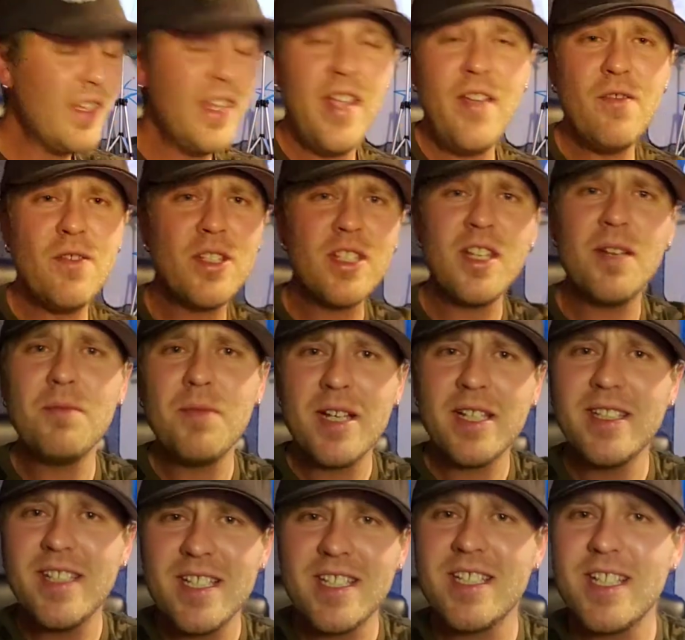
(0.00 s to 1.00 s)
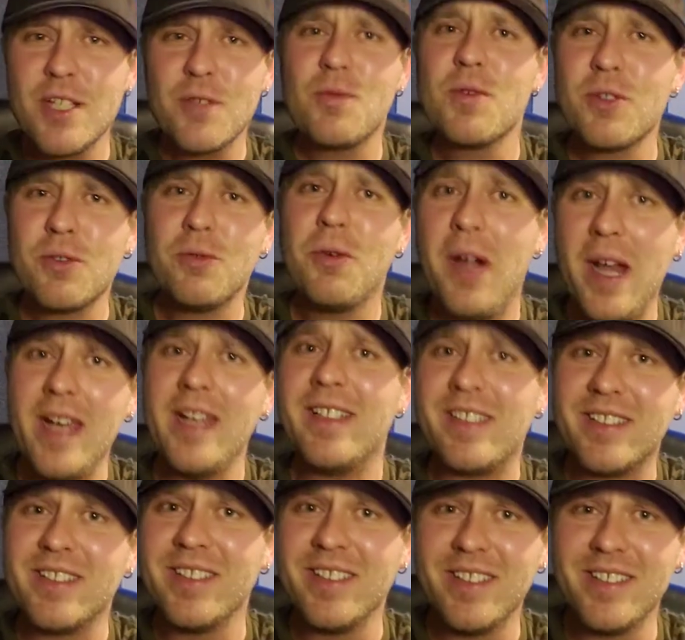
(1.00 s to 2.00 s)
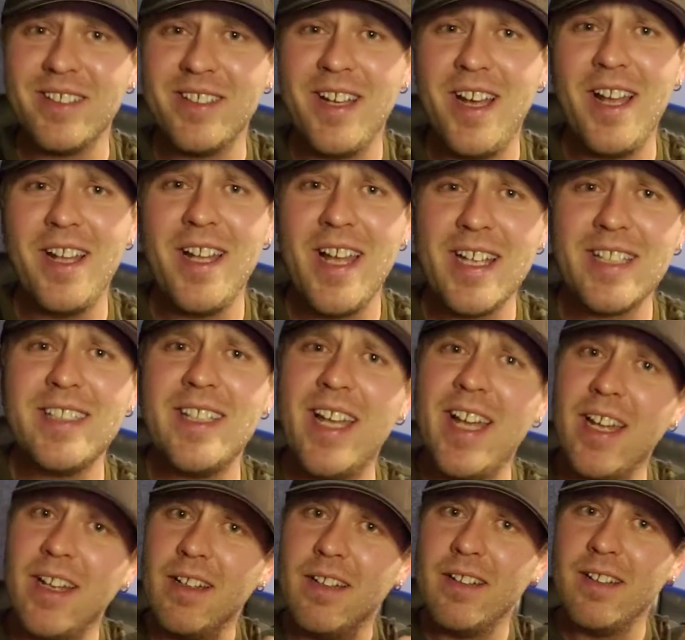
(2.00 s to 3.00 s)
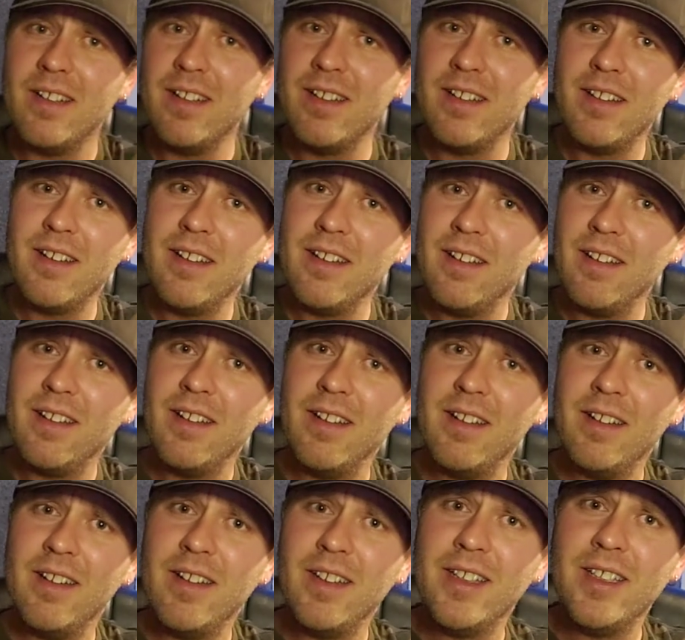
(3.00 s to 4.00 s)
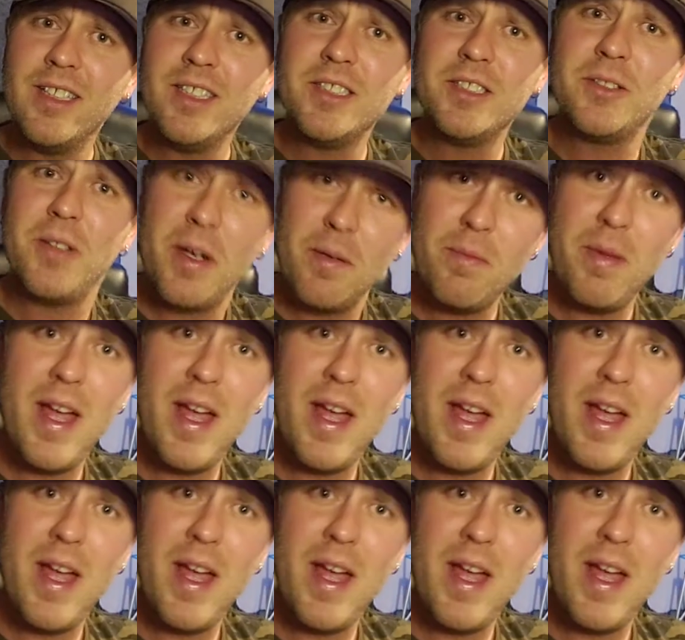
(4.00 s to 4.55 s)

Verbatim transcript: Even something like this, this was great. I like that. Straight